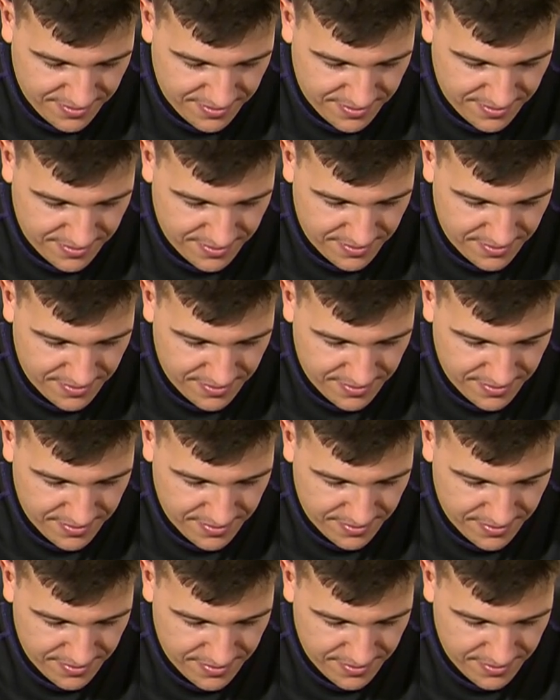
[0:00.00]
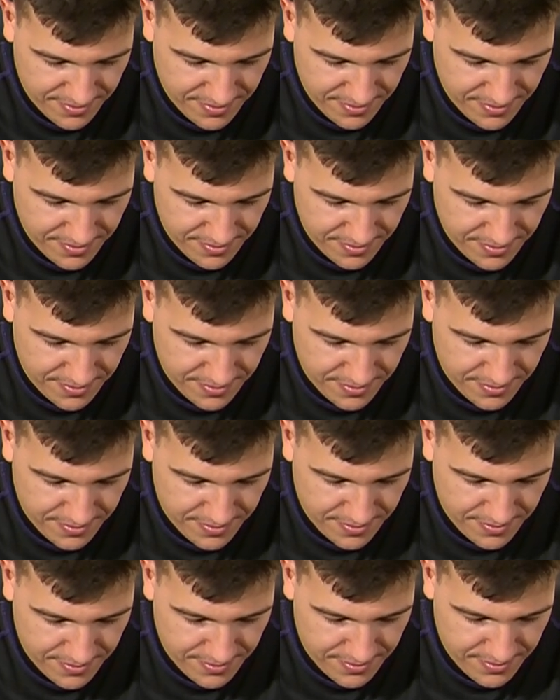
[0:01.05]

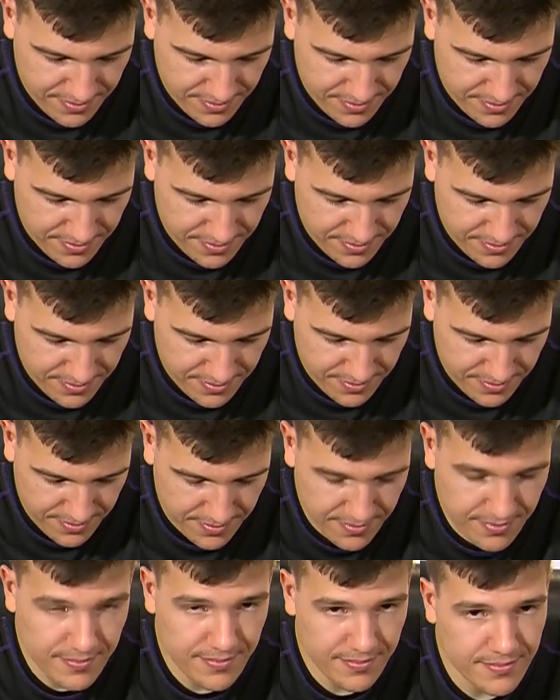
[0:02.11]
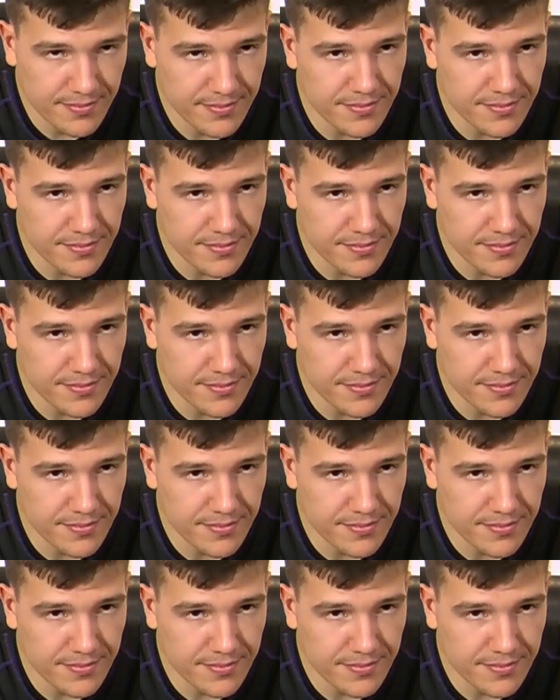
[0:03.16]
This person isn't speaking.